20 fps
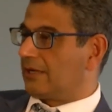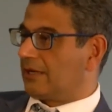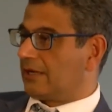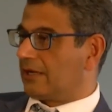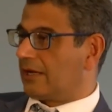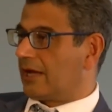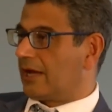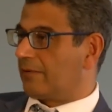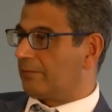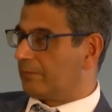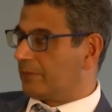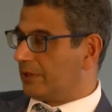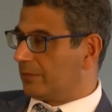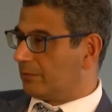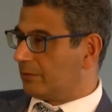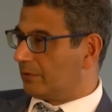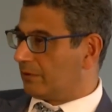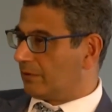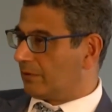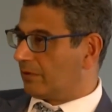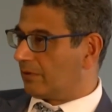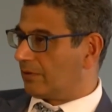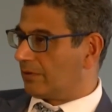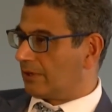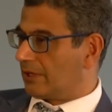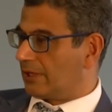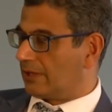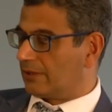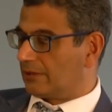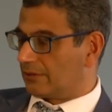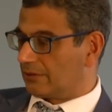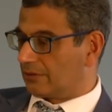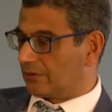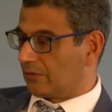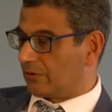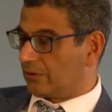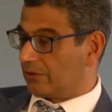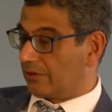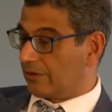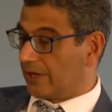have people or others,
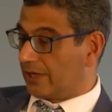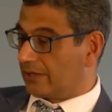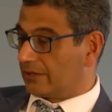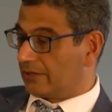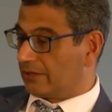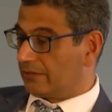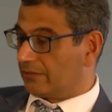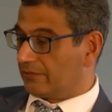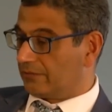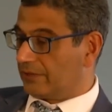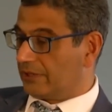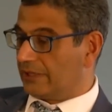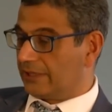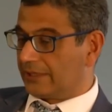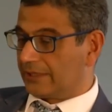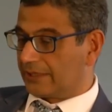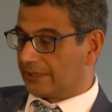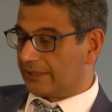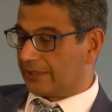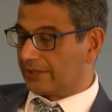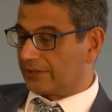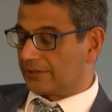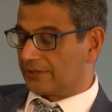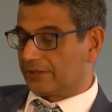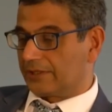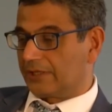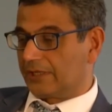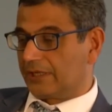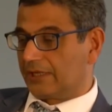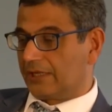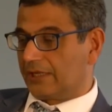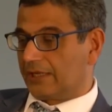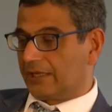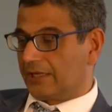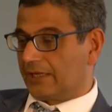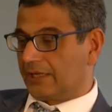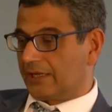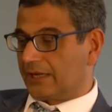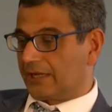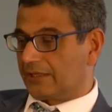or direct the field at least.
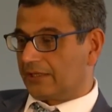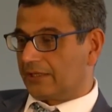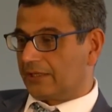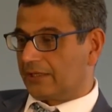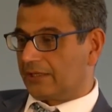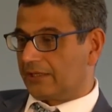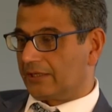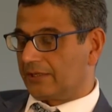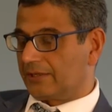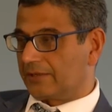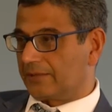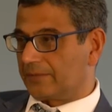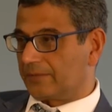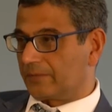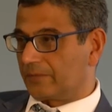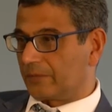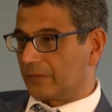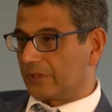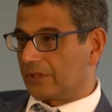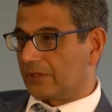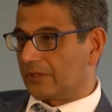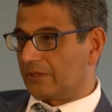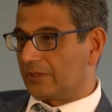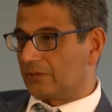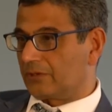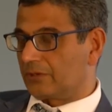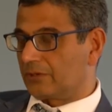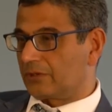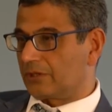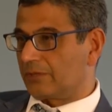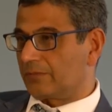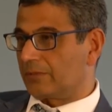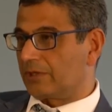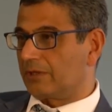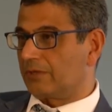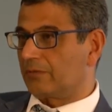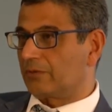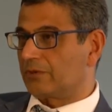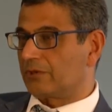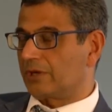And I think this is
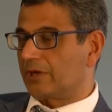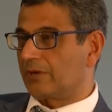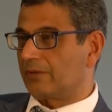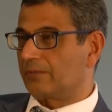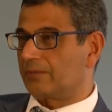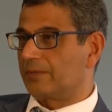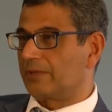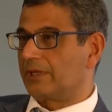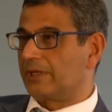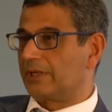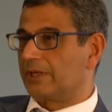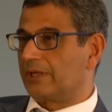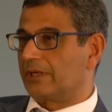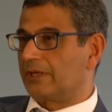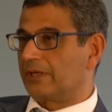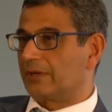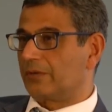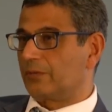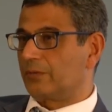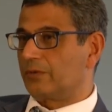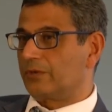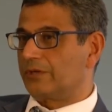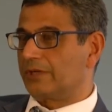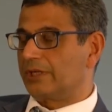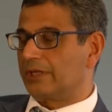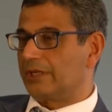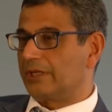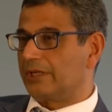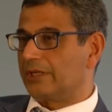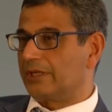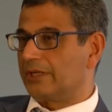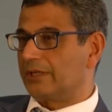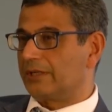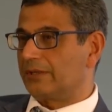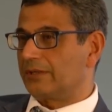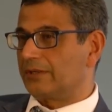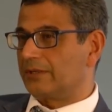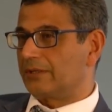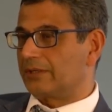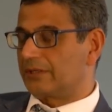something which I would really
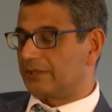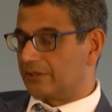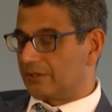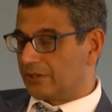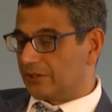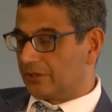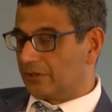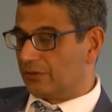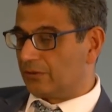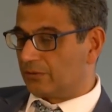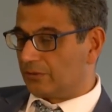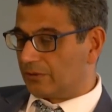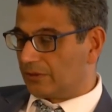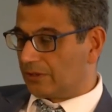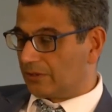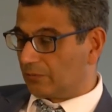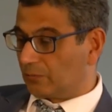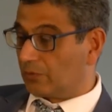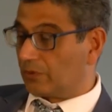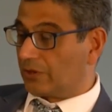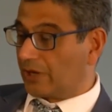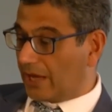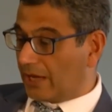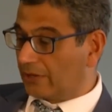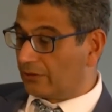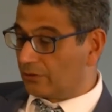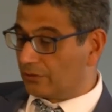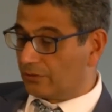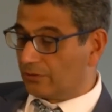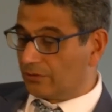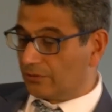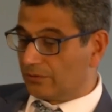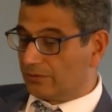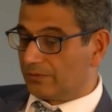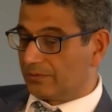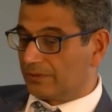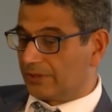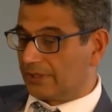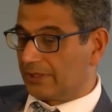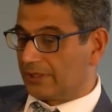would like to
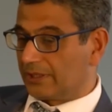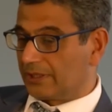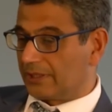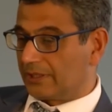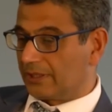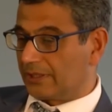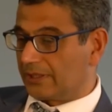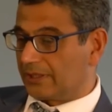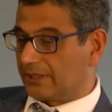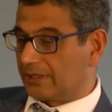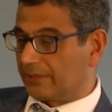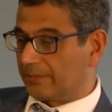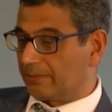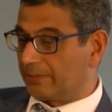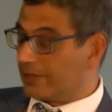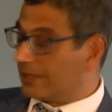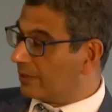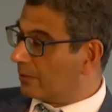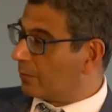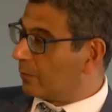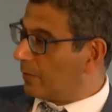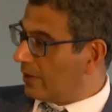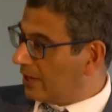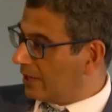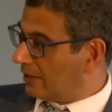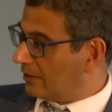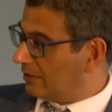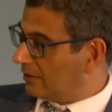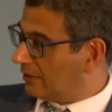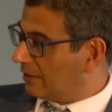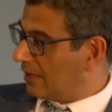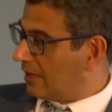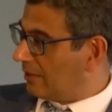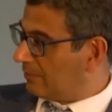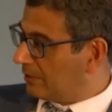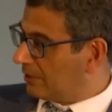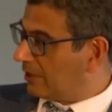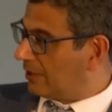do in a bigger way than I've been